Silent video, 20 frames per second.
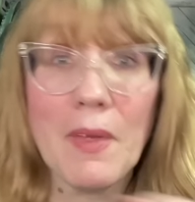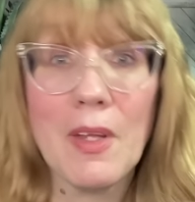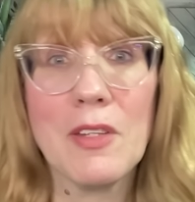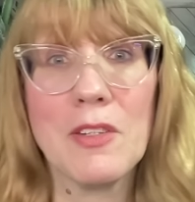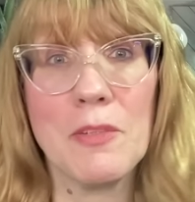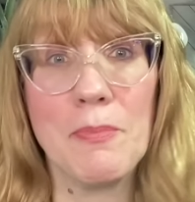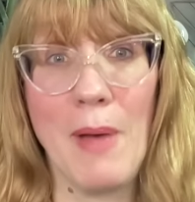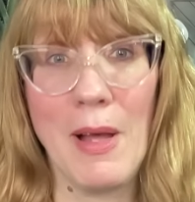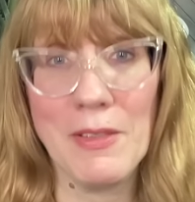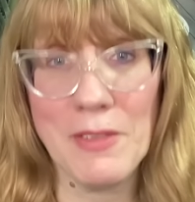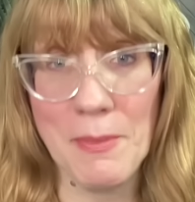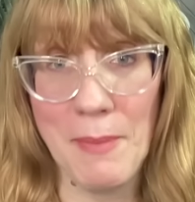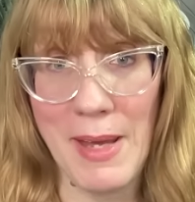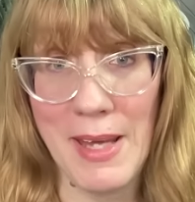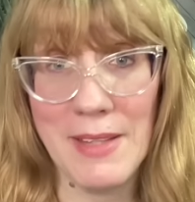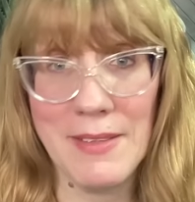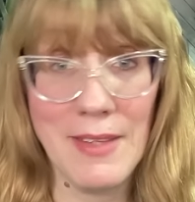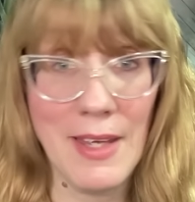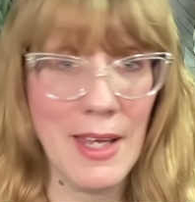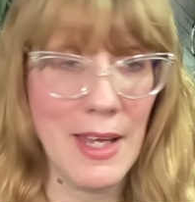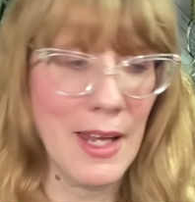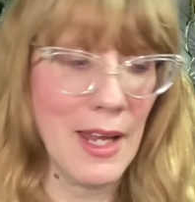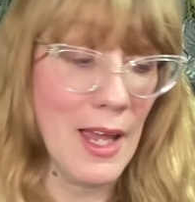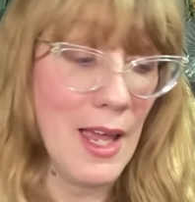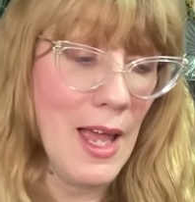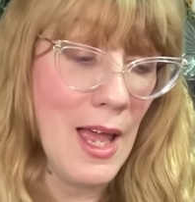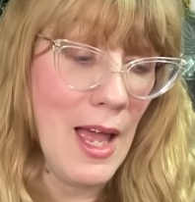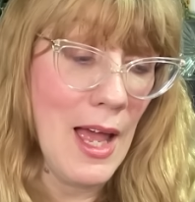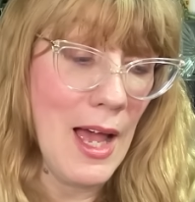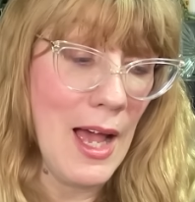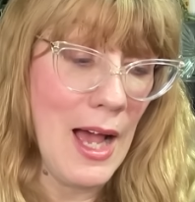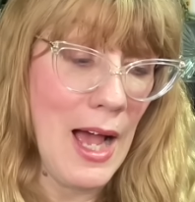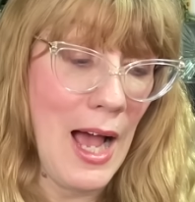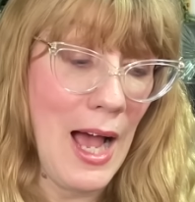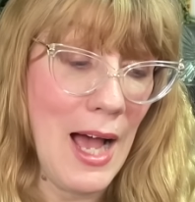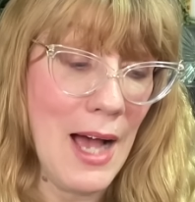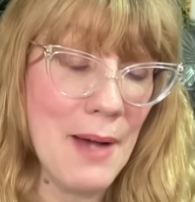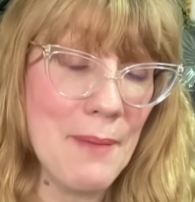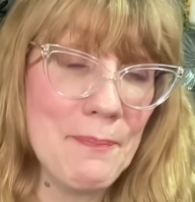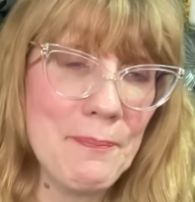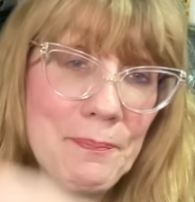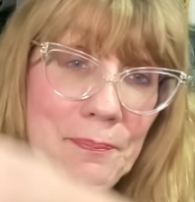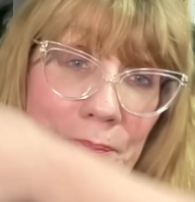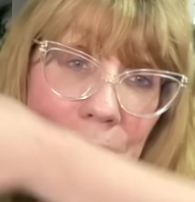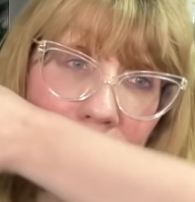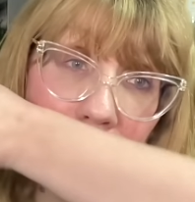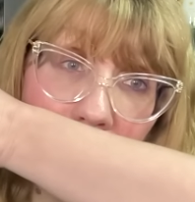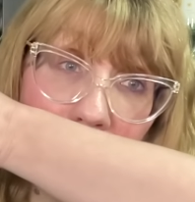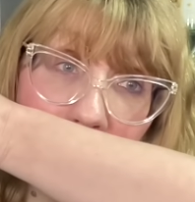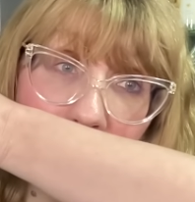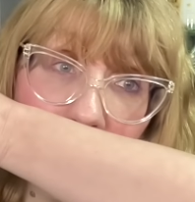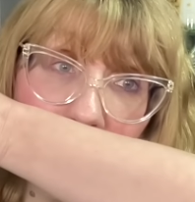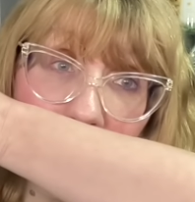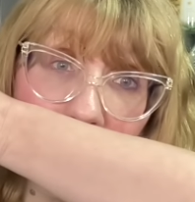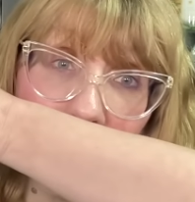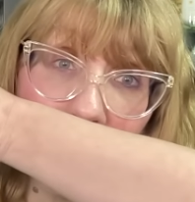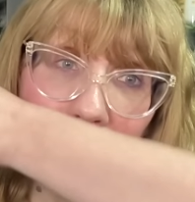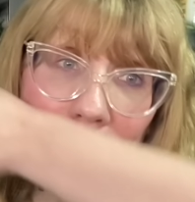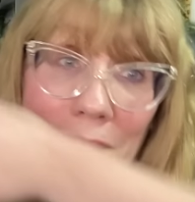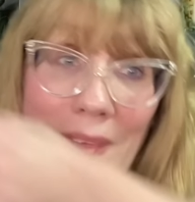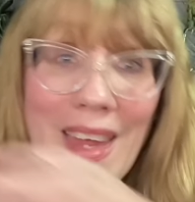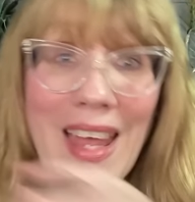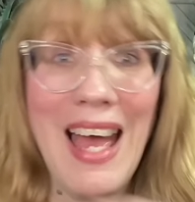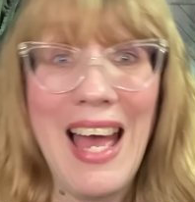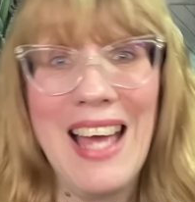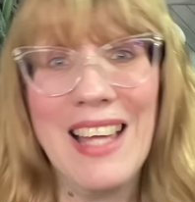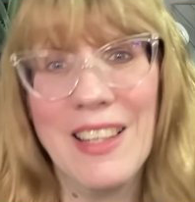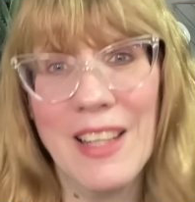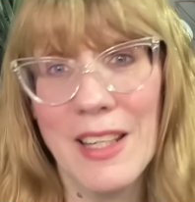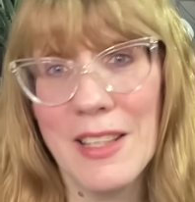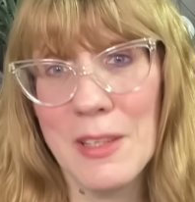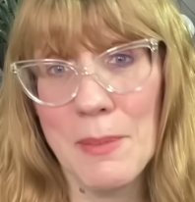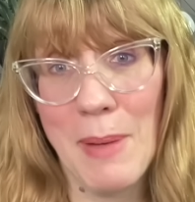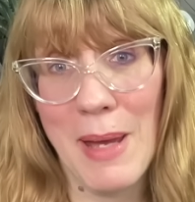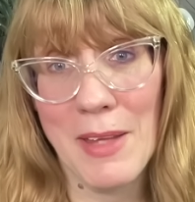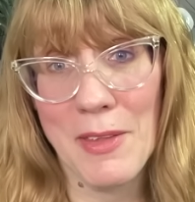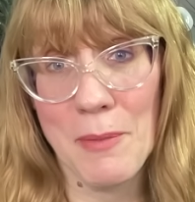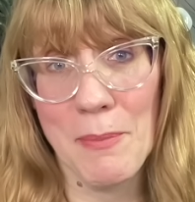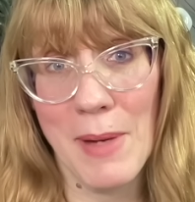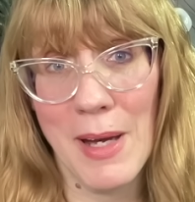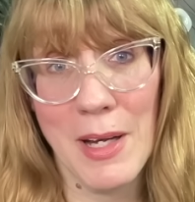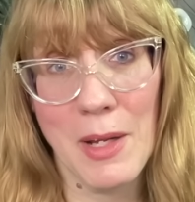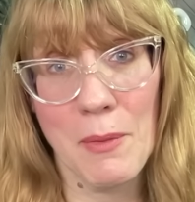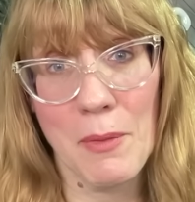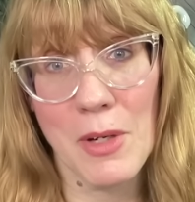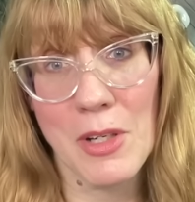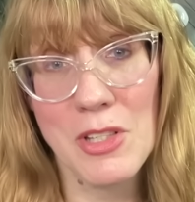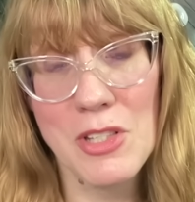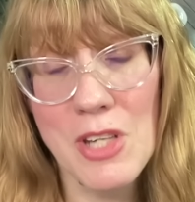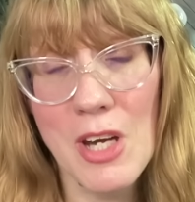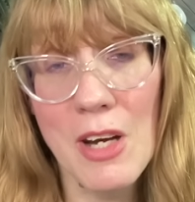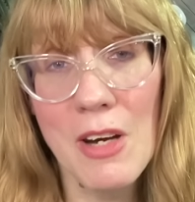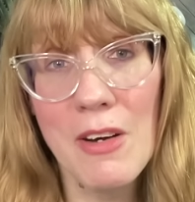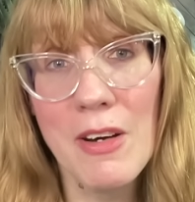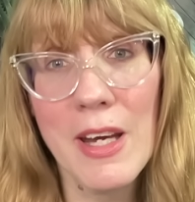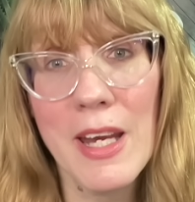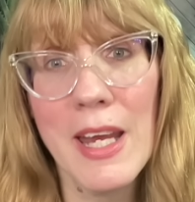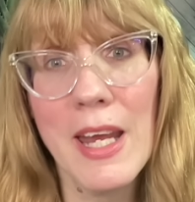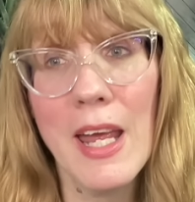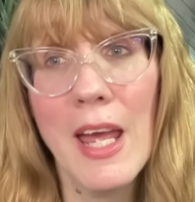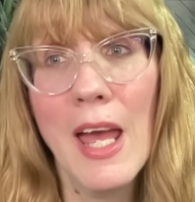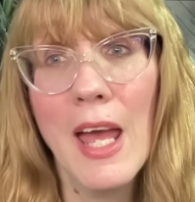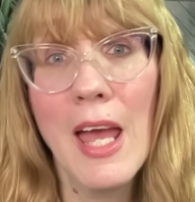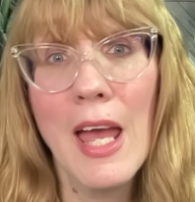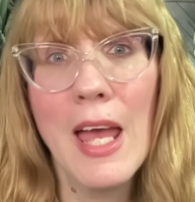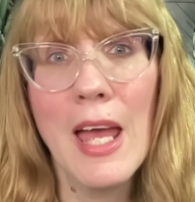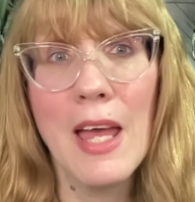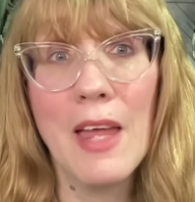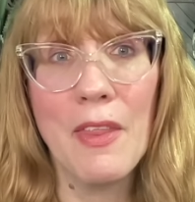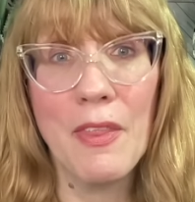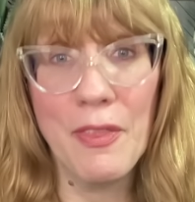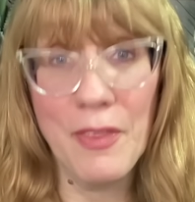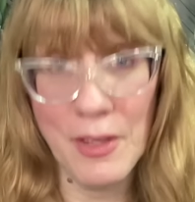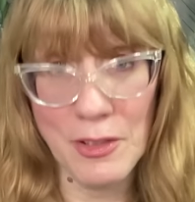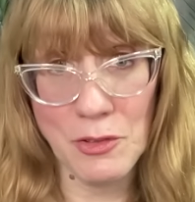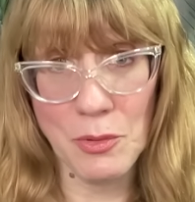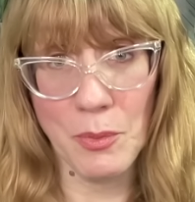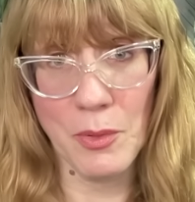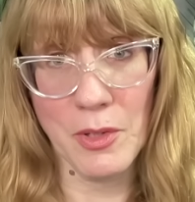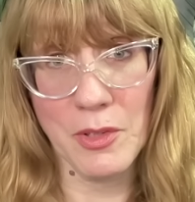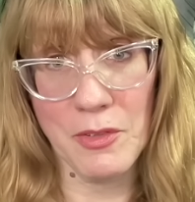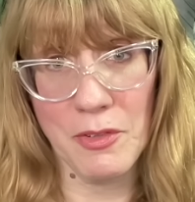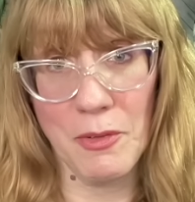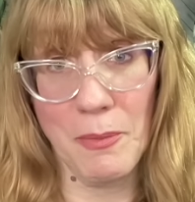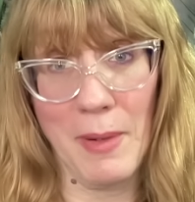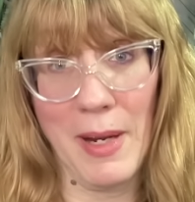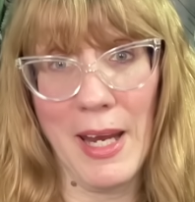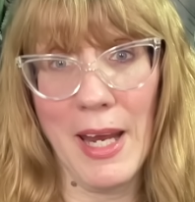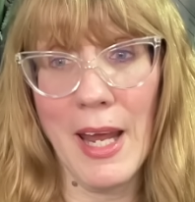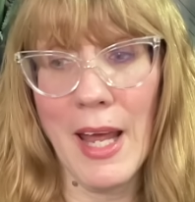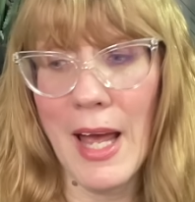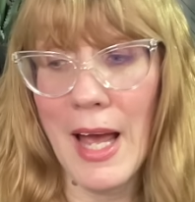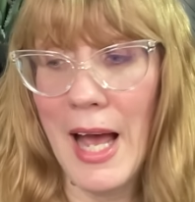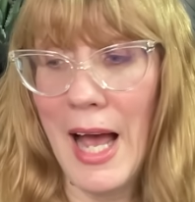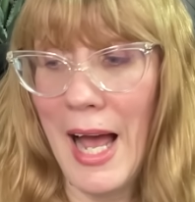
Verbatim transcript: Smells amazing. I like the Bath and Body Works Cherry. This worked for me.